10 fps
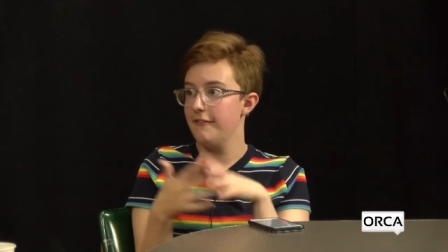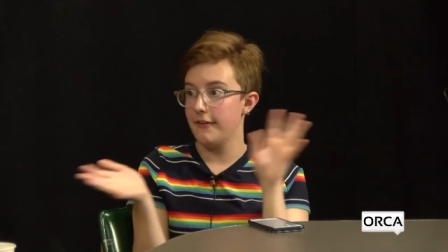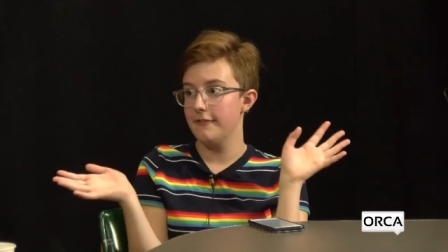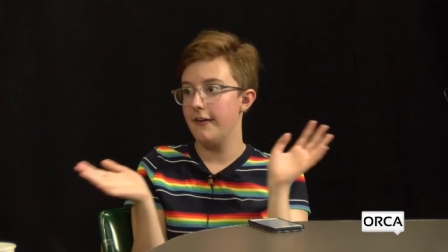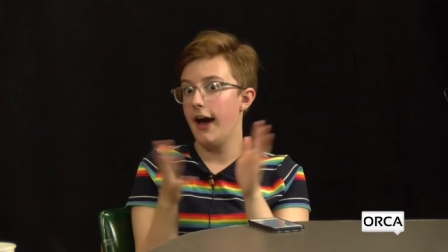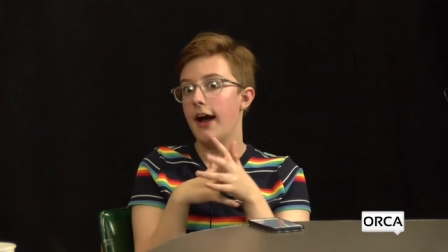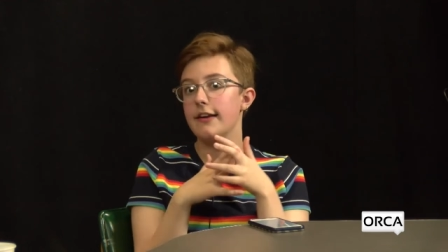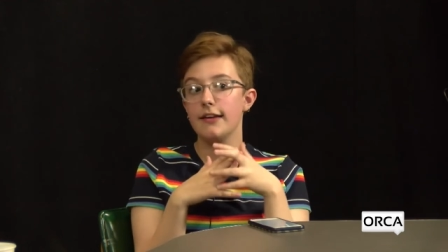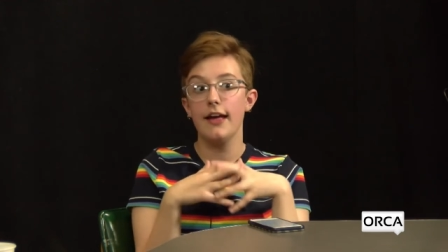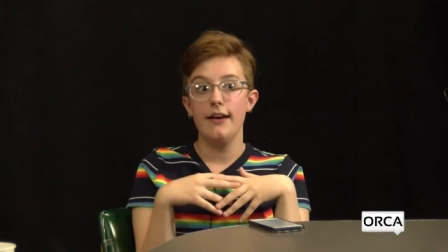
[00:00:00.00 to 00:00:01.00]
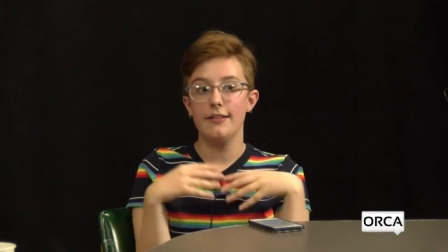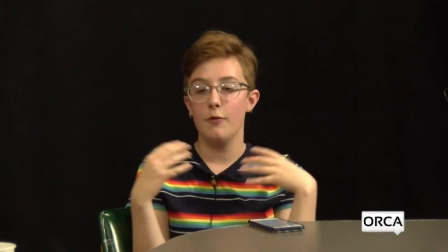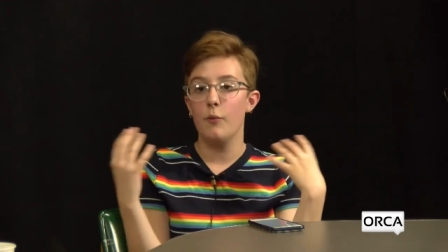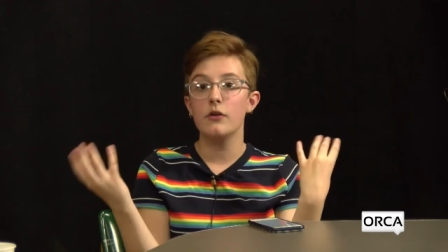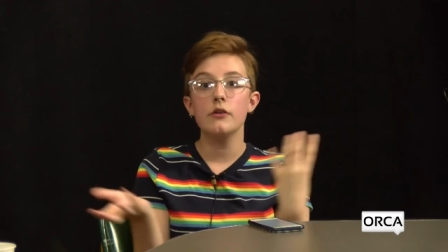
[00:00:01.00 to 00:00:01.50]
Fun fact, and it's a
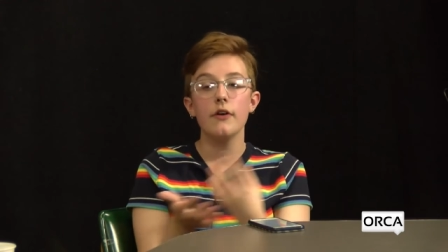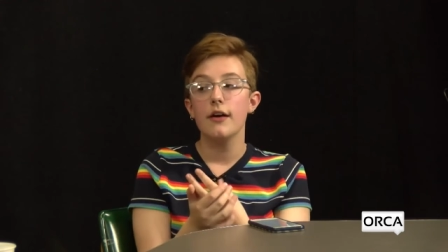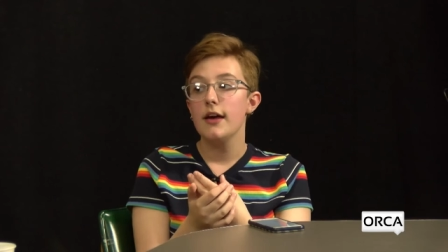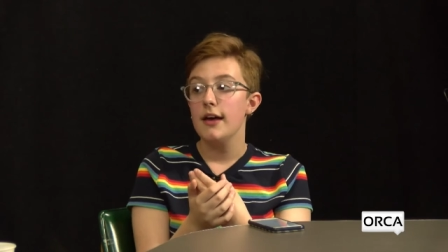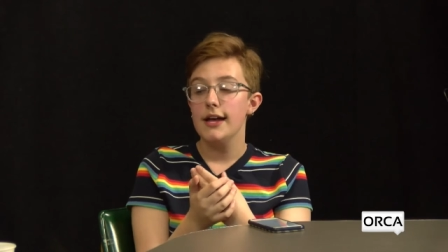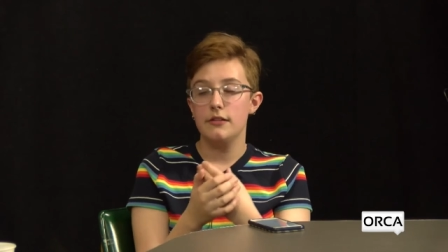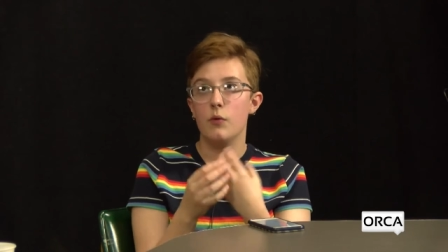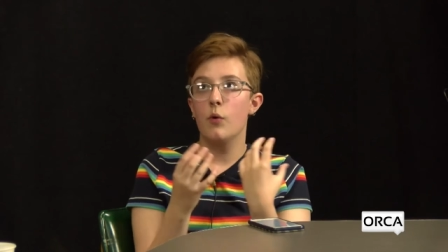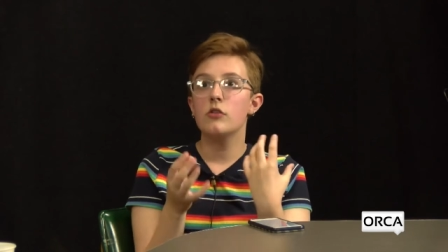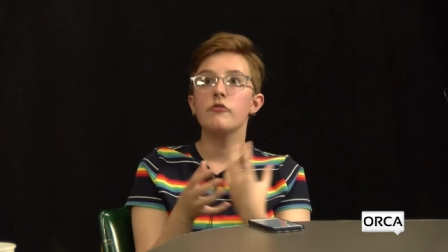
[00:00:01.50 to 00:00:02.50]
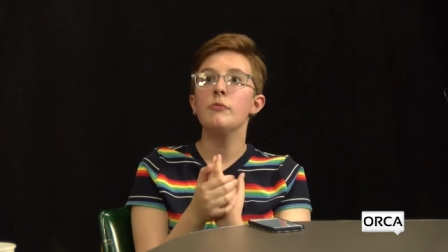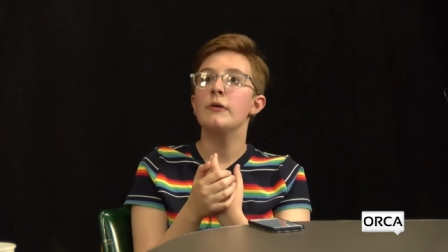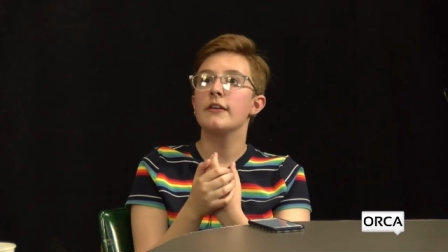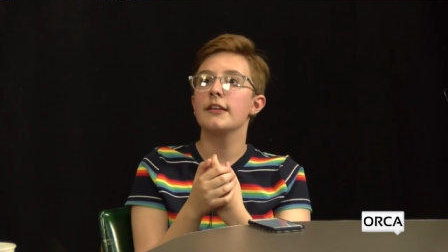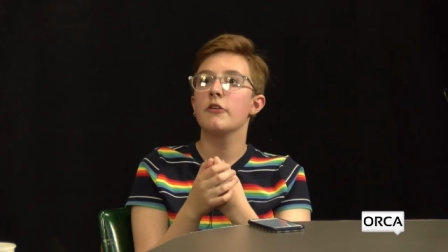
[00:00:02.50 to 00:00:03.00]
wonder it's a wonderful
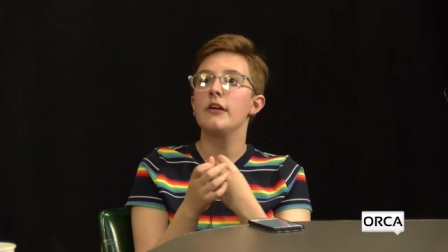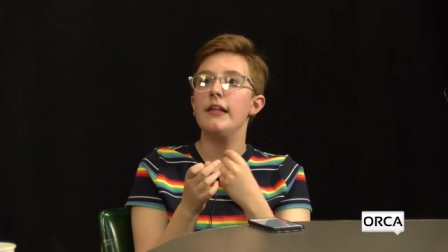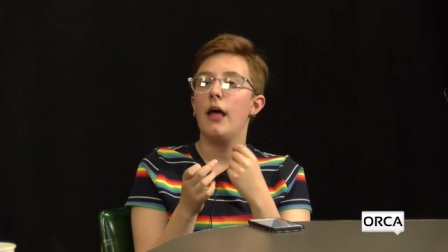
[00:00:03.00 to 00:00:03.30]
book series.